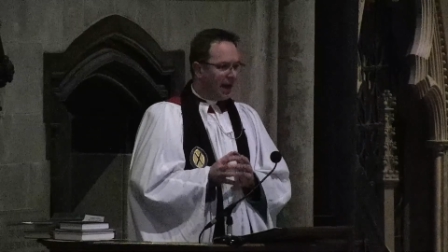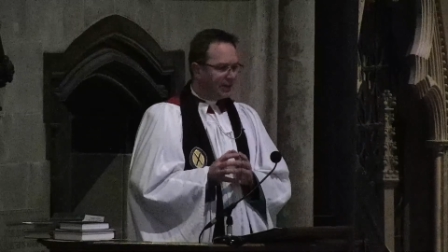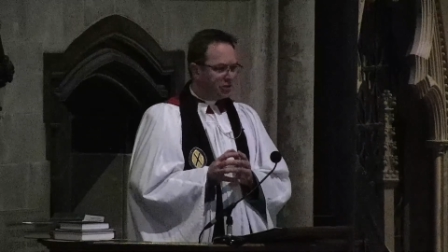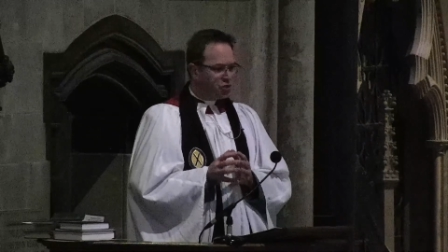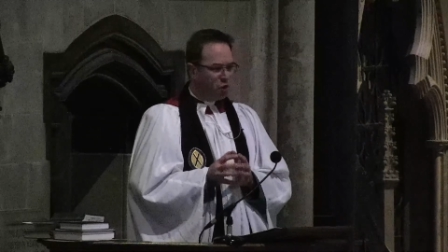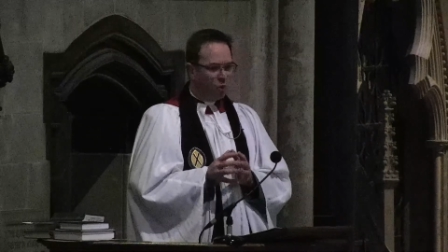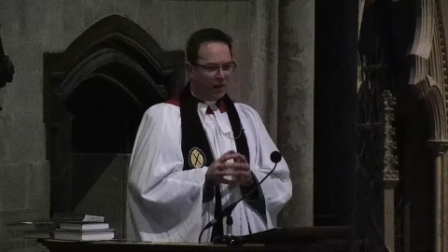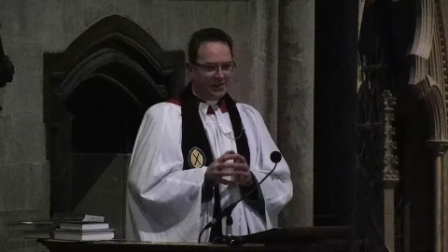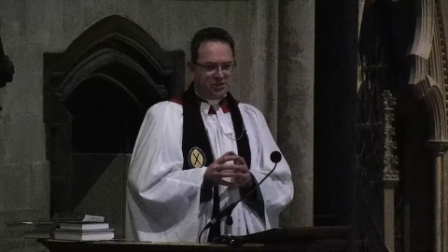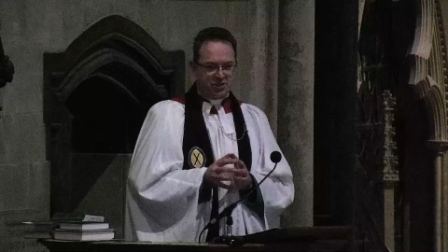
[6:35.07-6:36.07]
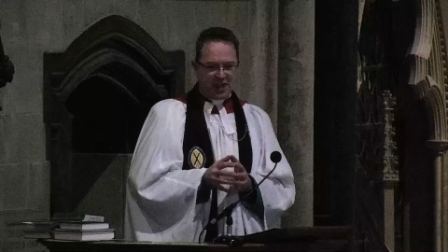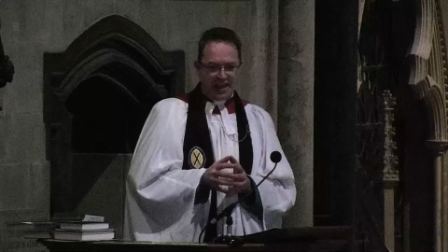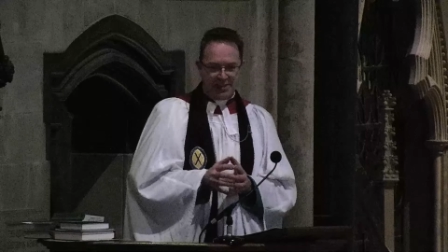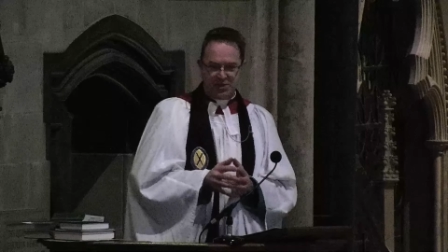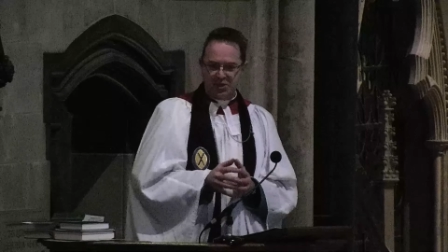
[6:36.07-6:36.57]
and to talk
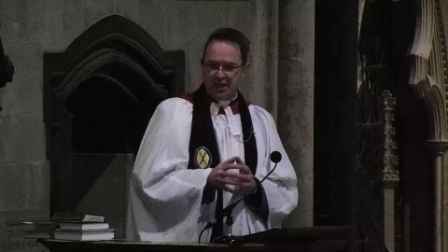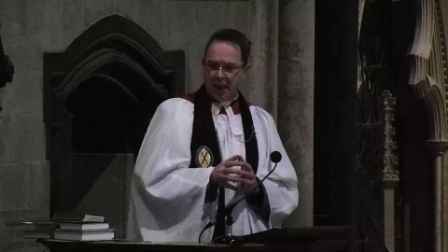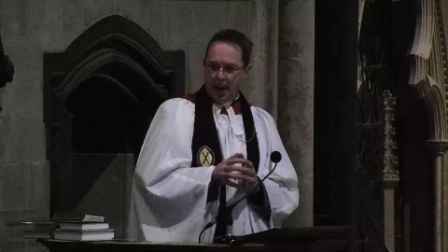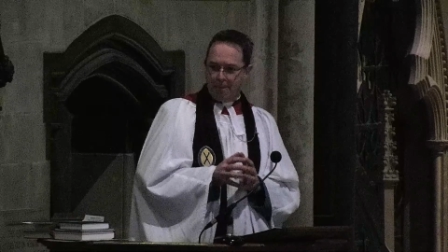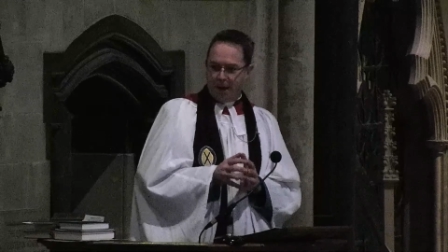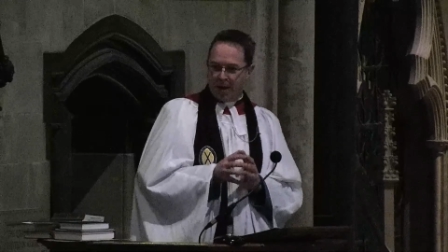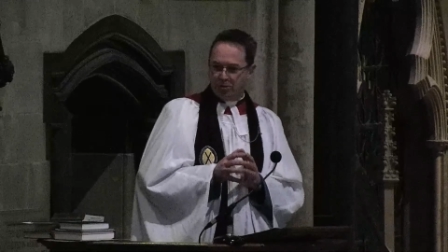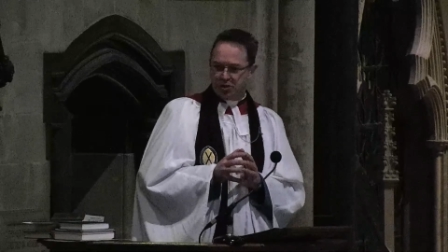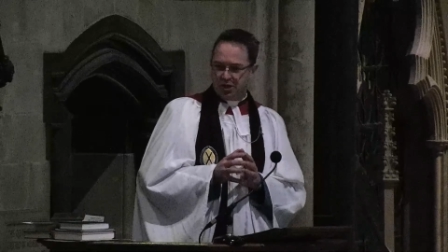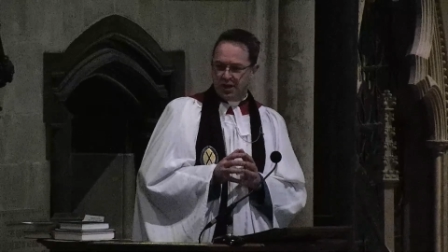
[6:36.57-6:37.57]
instead about